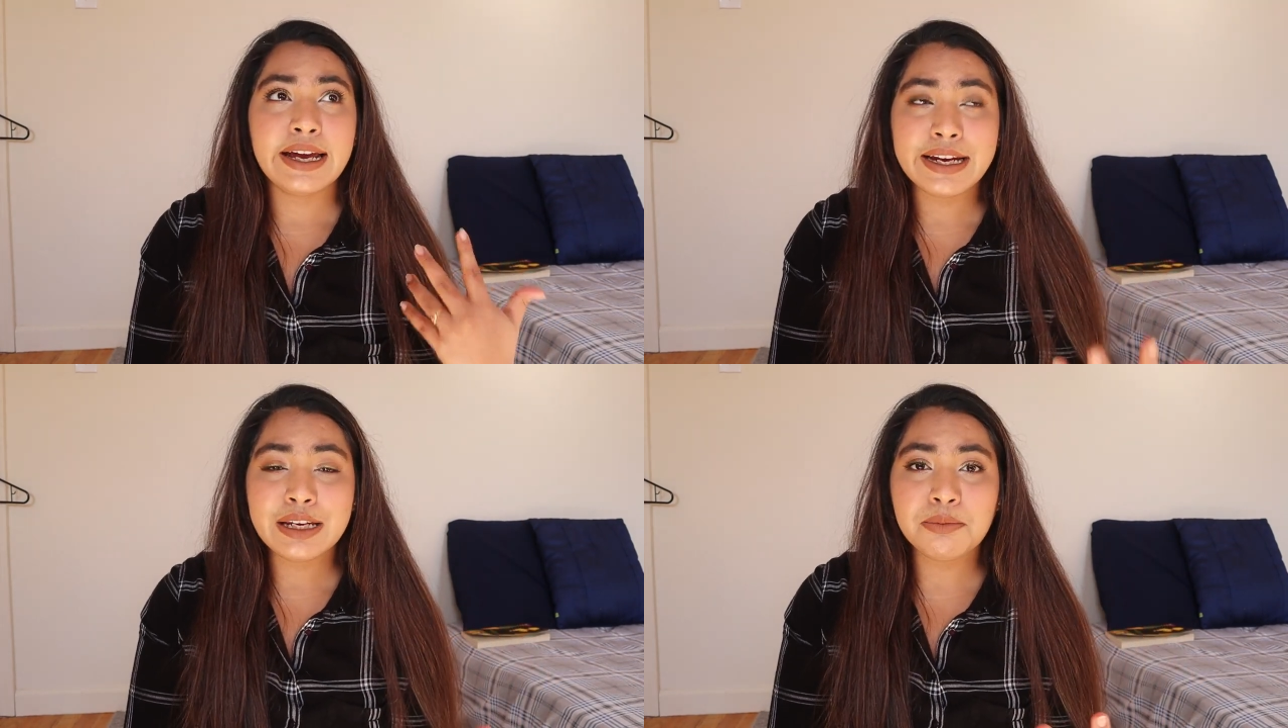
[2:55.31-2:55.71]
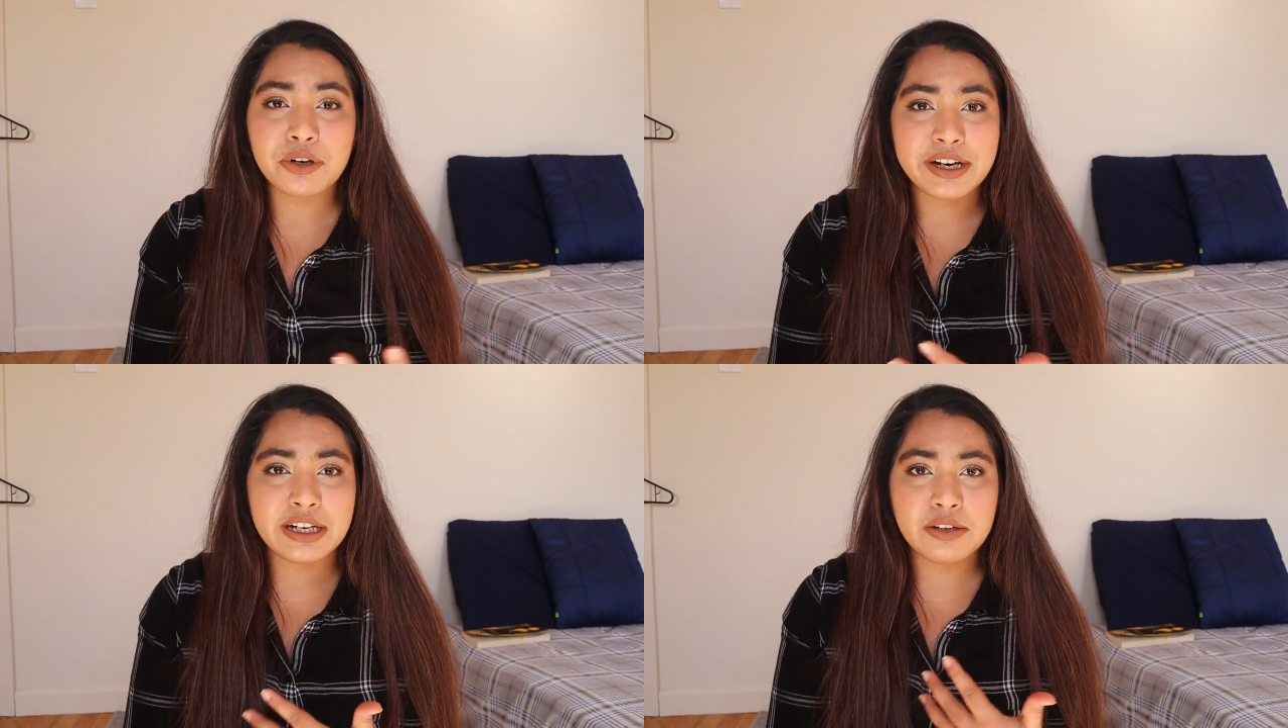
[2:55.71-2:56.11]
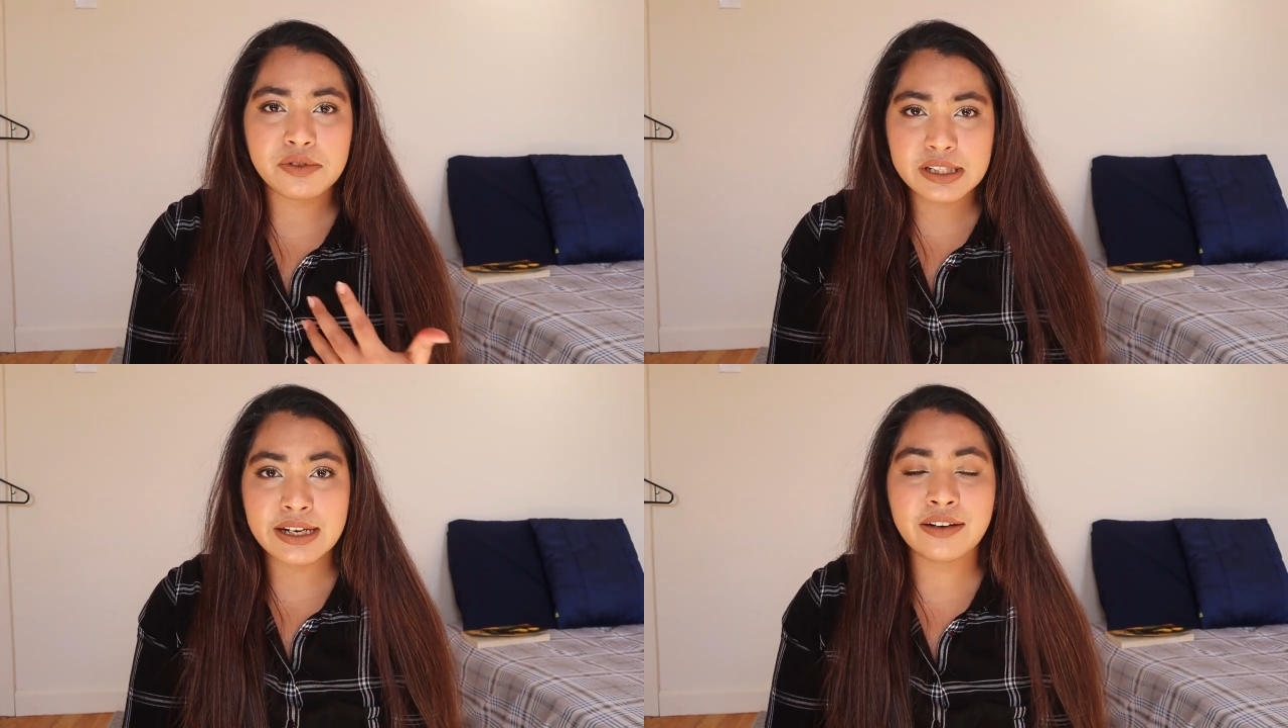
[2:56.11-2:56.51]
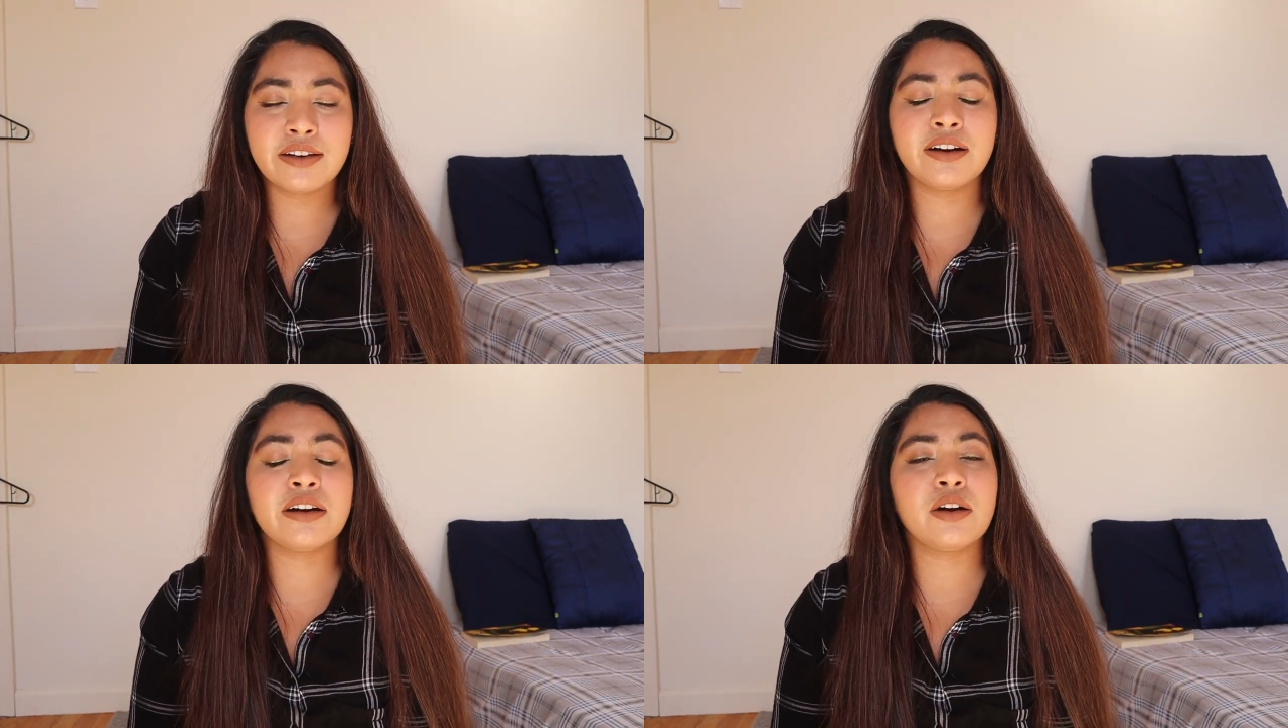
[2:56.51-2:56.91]
any protective
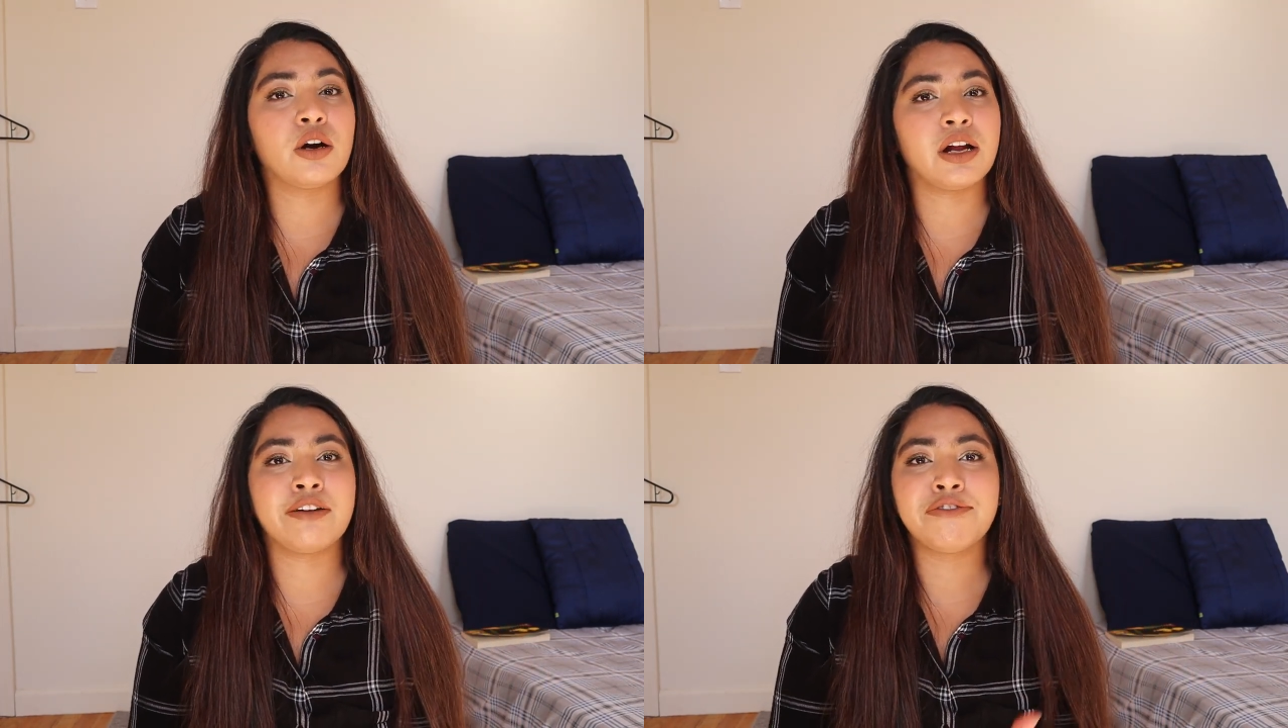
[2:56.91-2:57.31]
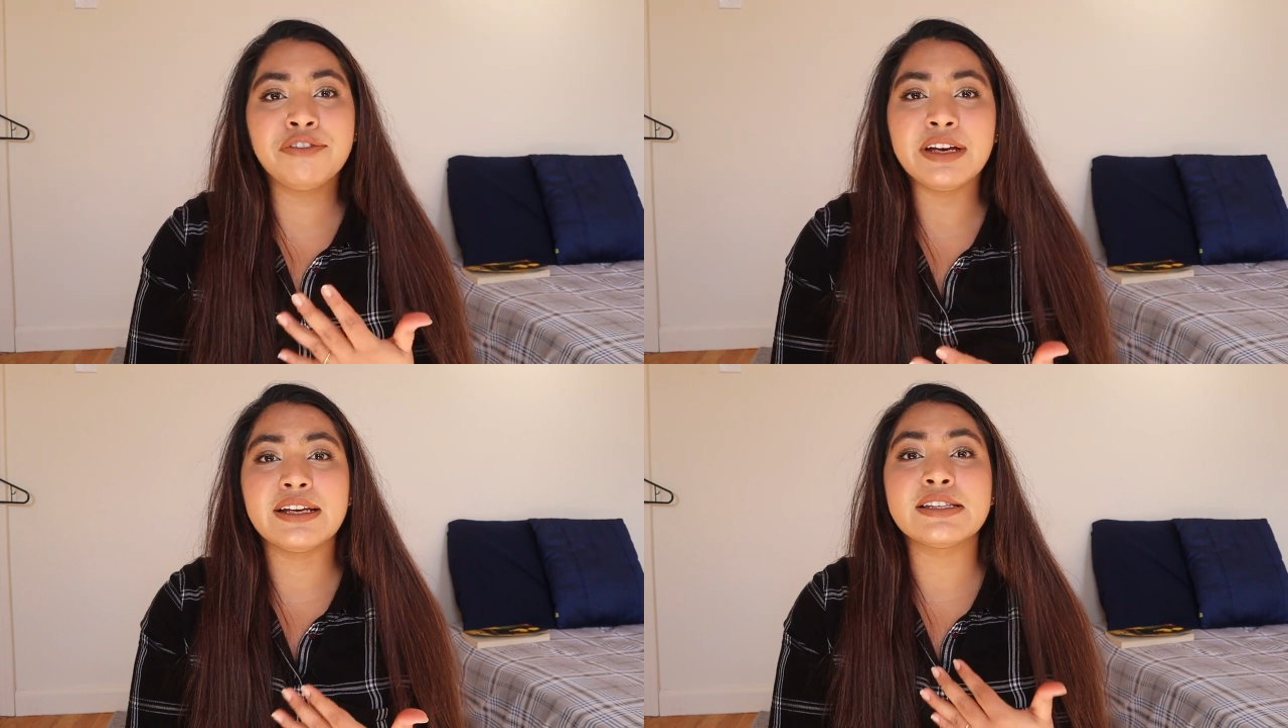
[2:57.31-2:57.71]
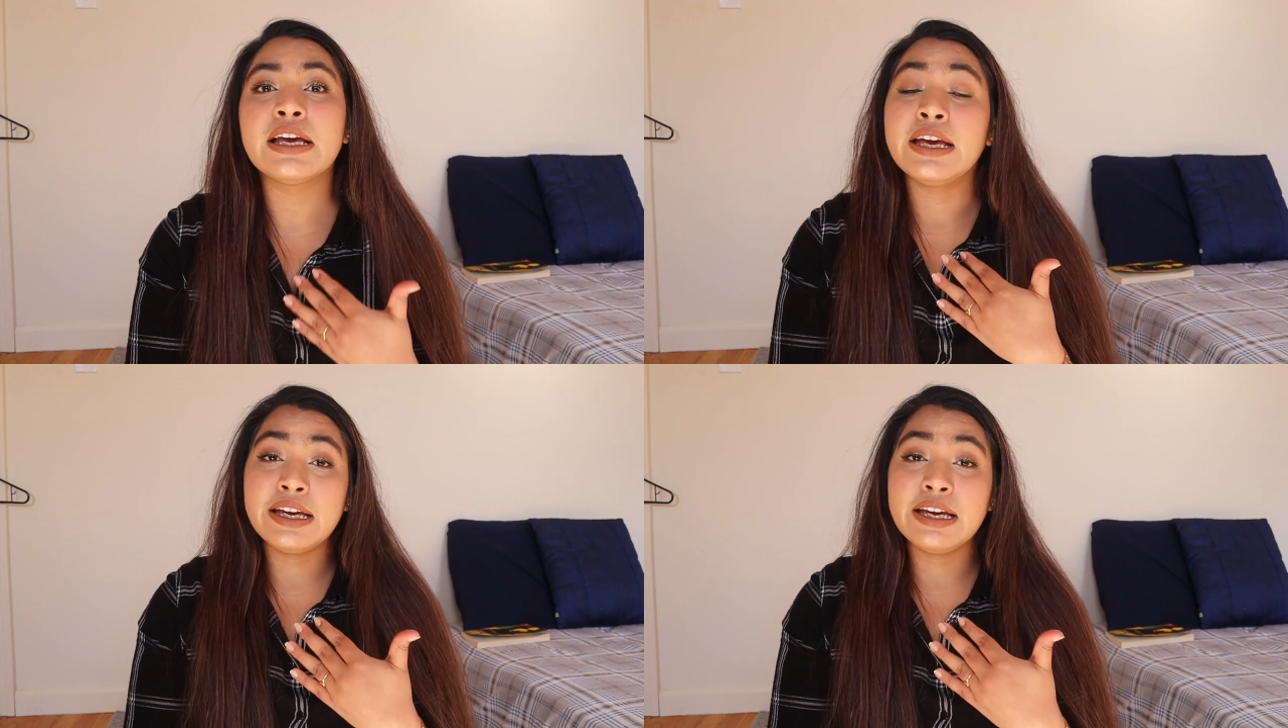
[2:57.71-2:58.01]
skincare on our face.